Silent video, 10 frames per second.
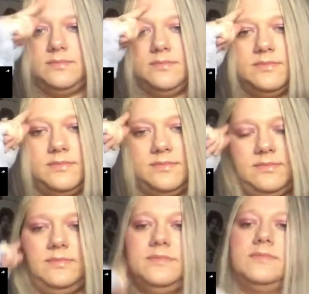
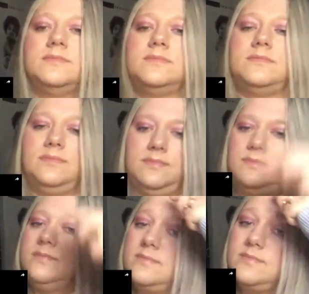
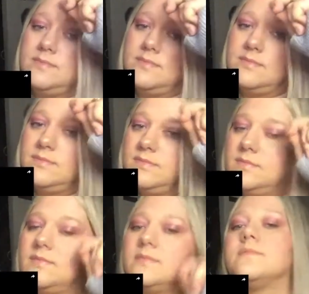
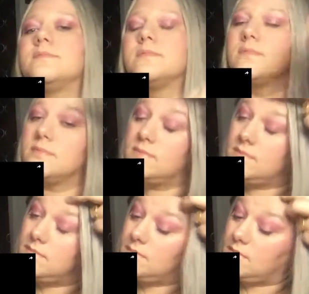
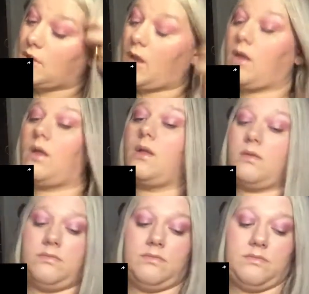
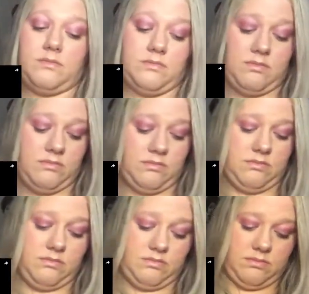
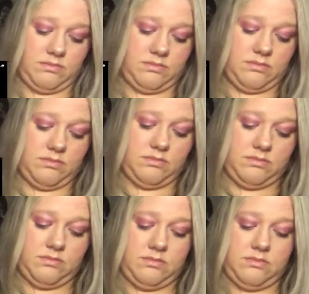
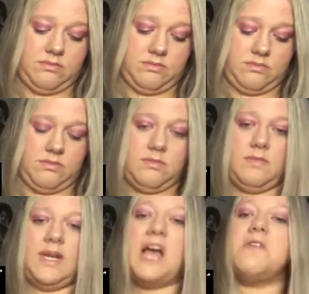
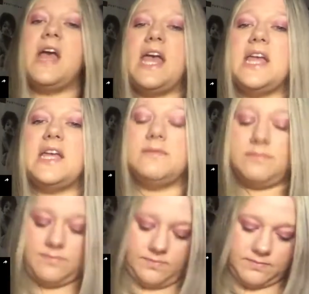(silent)